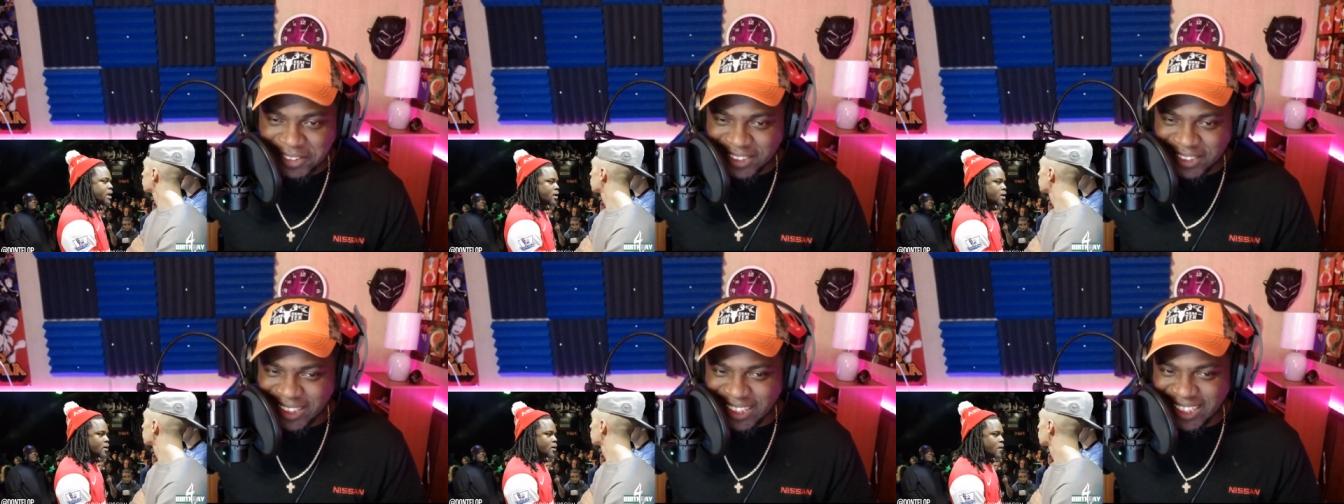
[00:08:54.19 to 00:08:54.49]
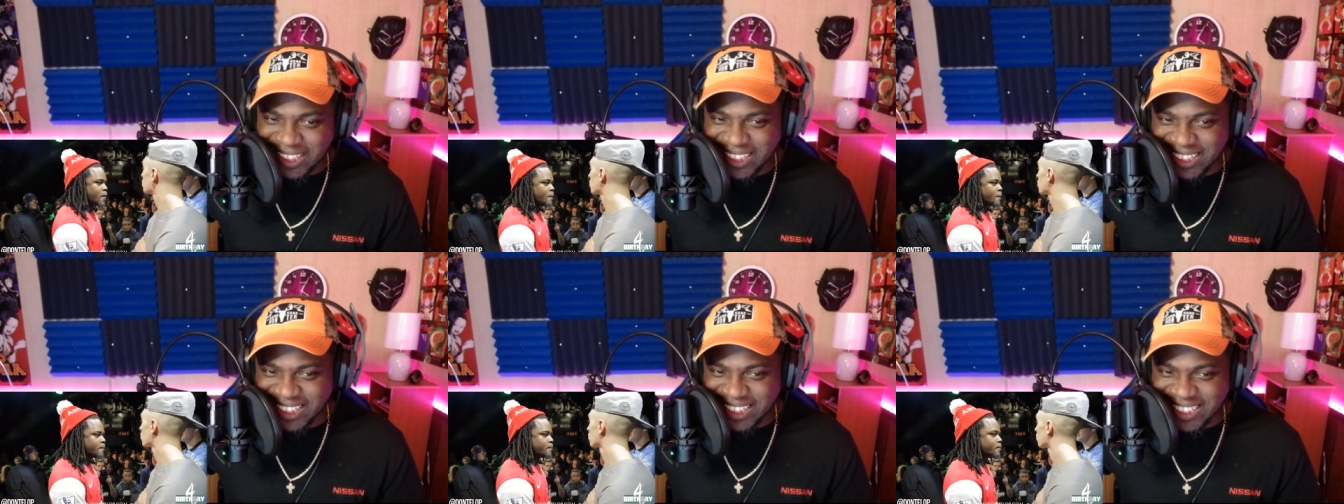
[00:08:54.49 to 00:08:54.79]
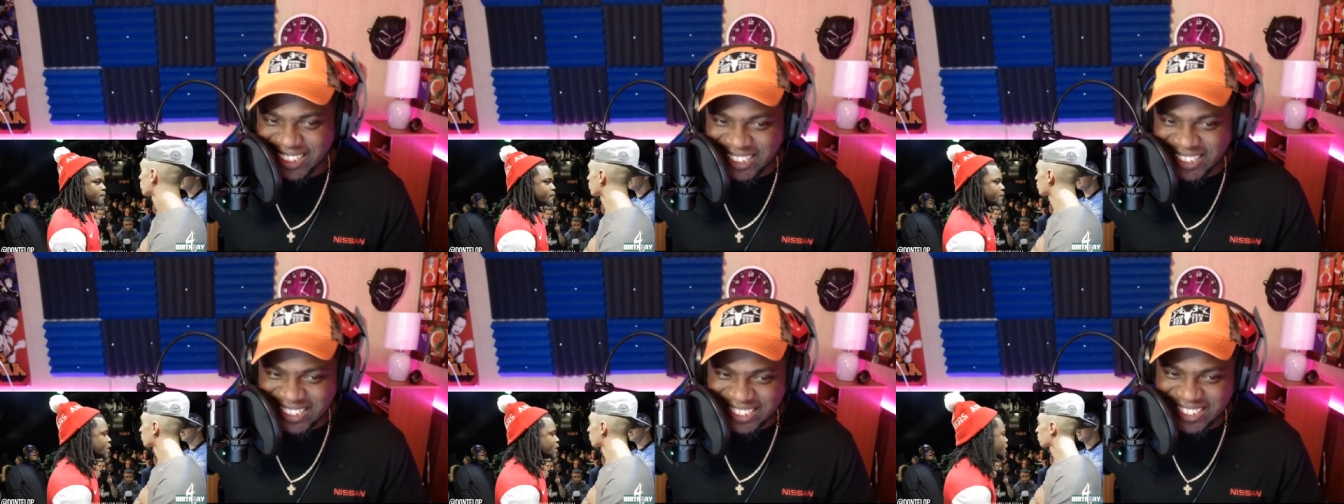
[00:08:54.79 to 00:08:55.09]

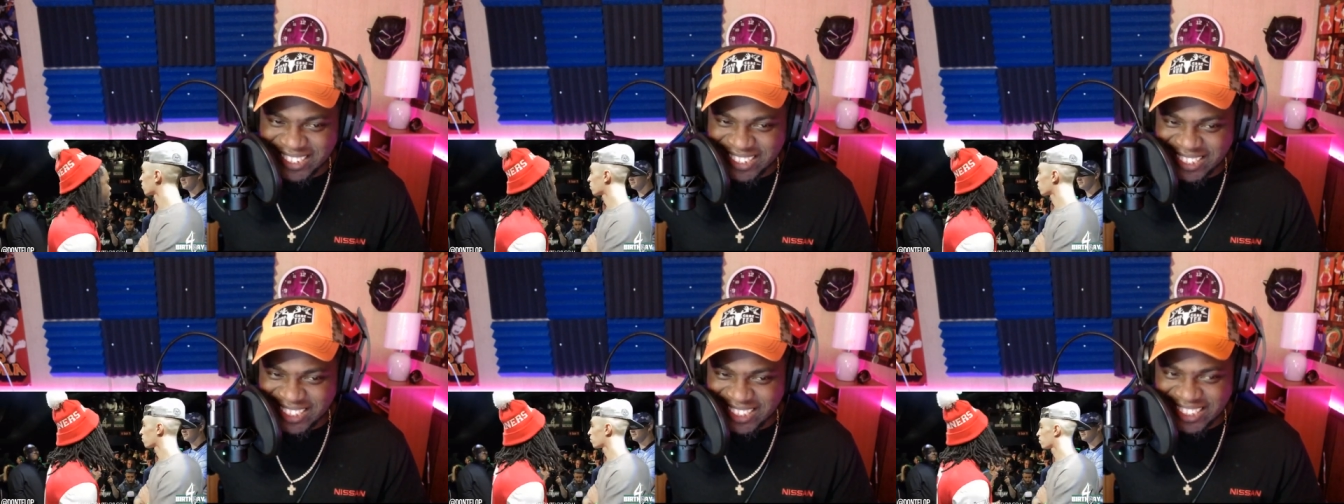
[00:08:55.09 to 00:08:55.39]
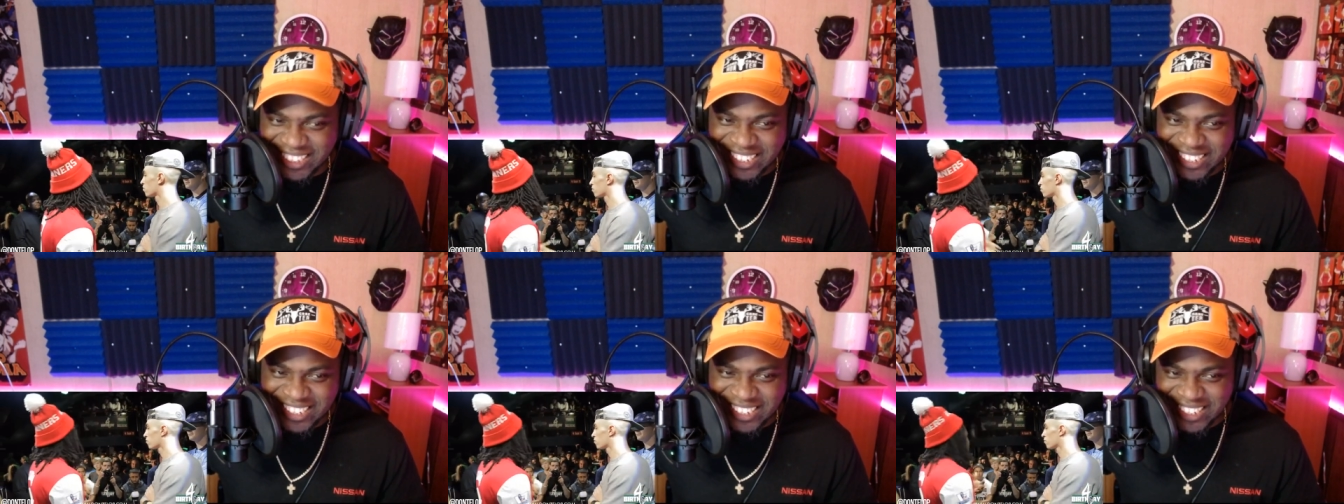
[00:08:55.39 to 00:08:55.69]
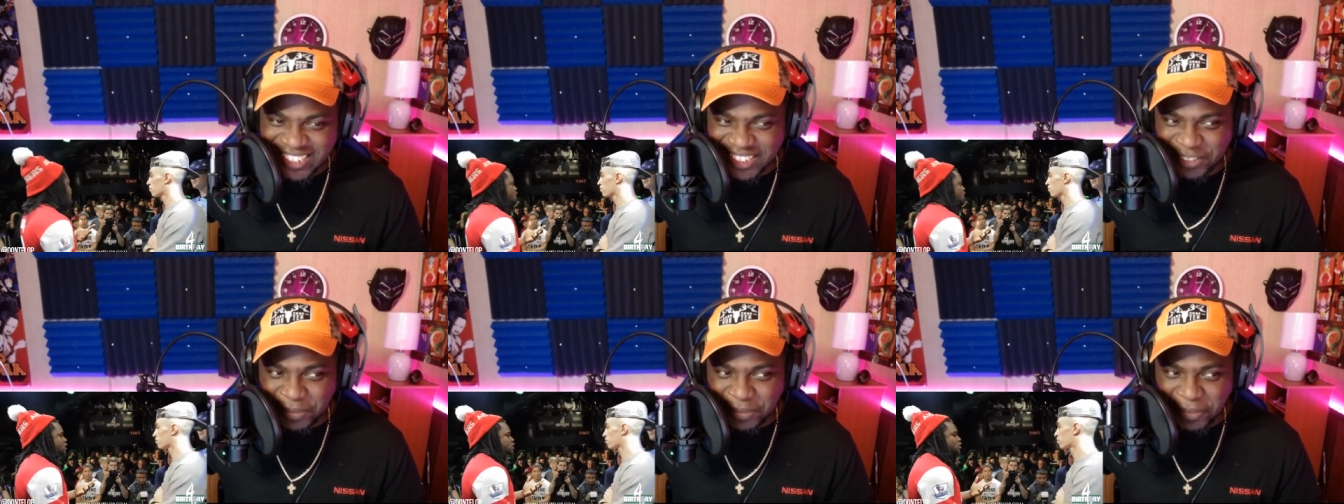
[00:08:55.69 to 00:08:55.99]
now I
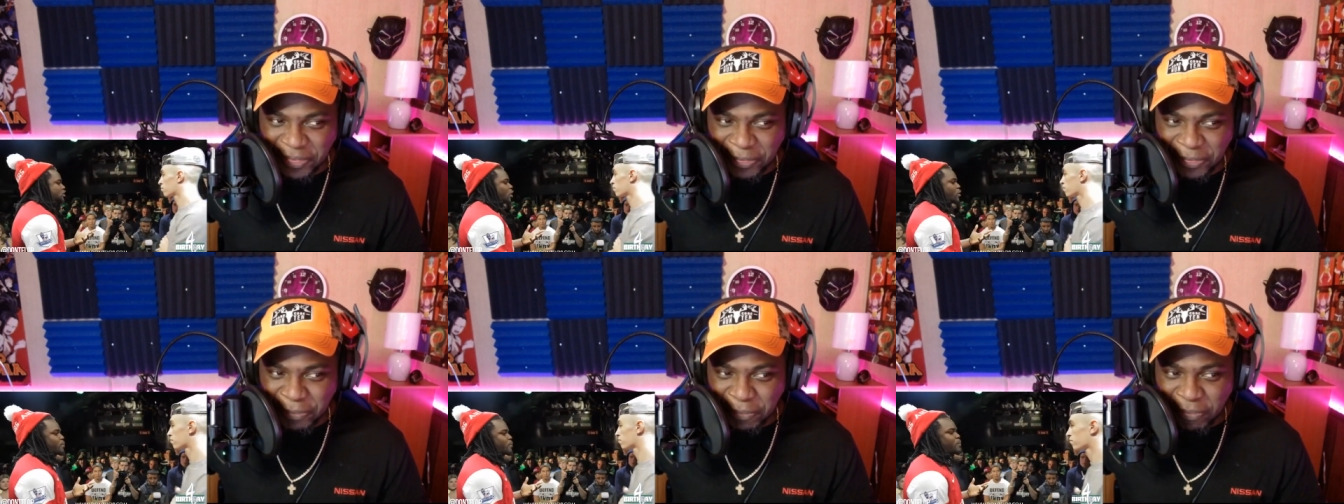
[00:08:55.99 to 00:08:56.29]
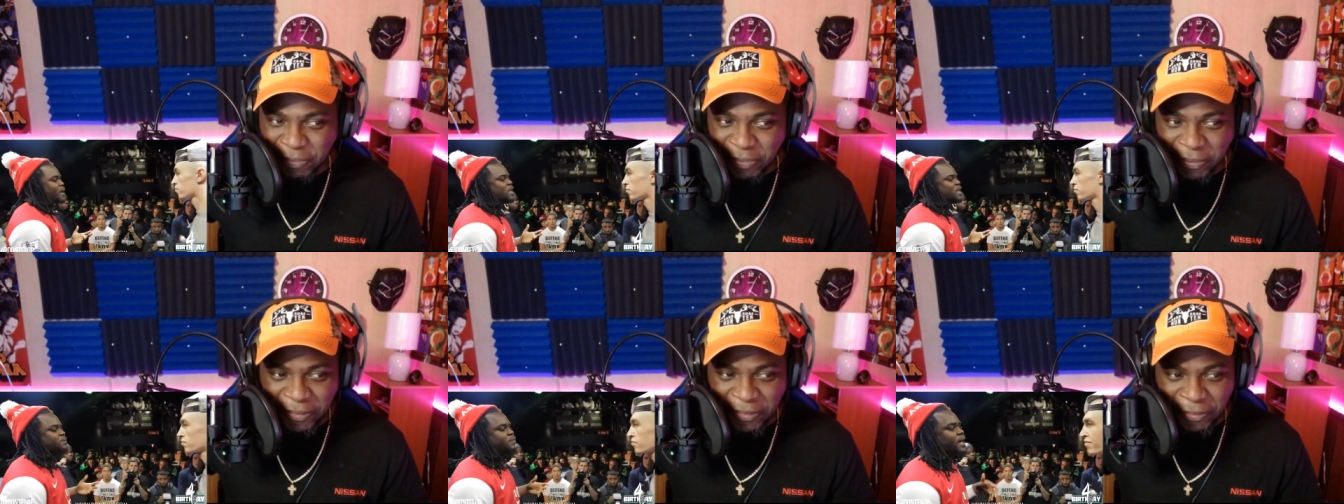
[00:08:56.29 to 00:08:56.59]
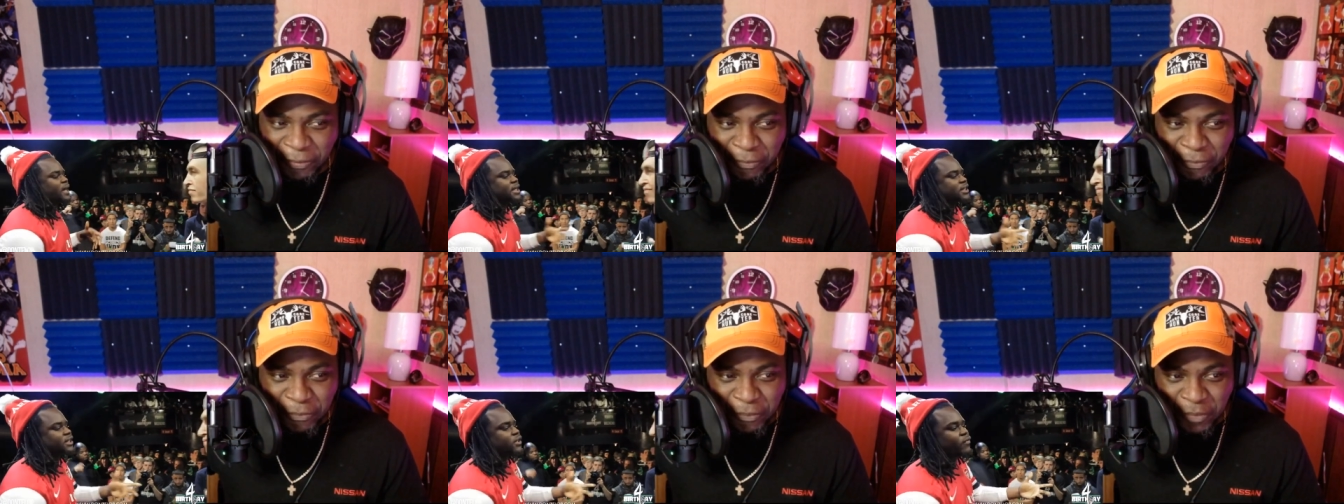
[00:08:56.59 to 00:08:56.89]
feel as though the best
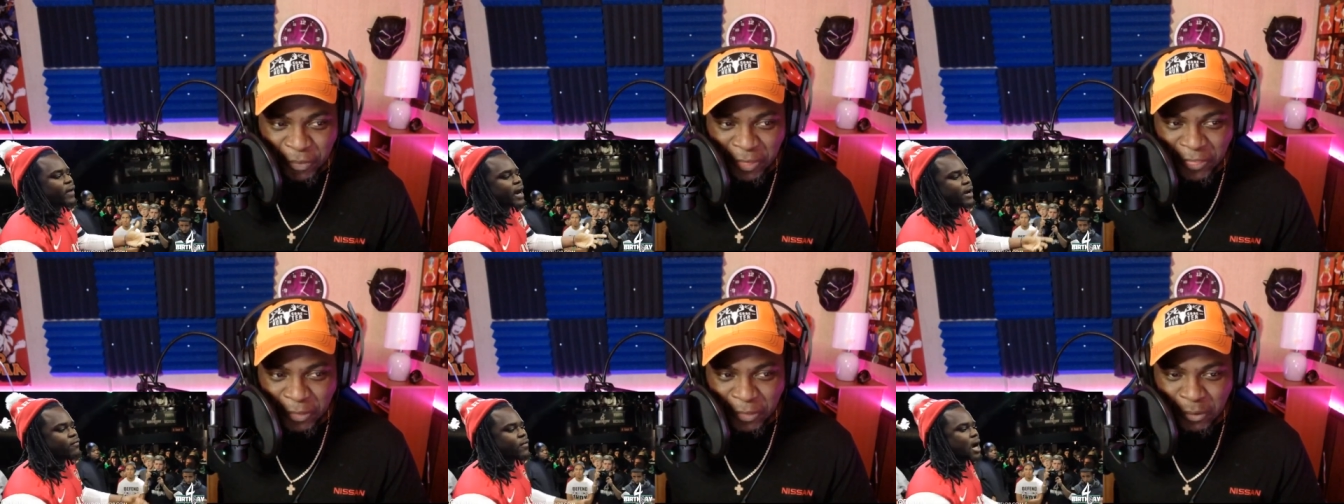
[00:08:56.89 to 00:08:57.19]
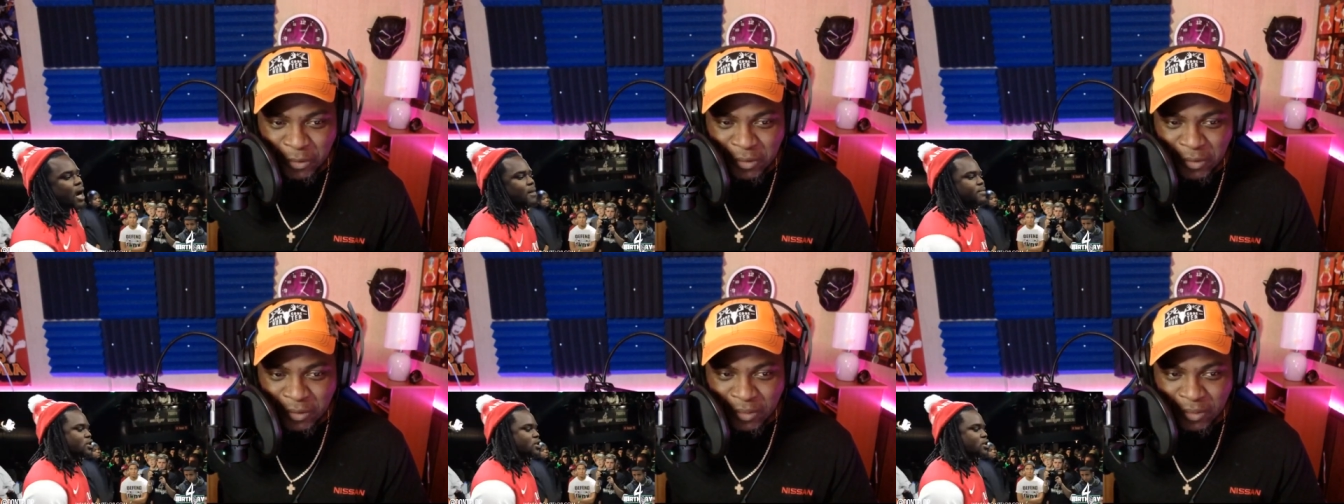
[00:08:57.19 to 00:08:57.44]
place to write rhymes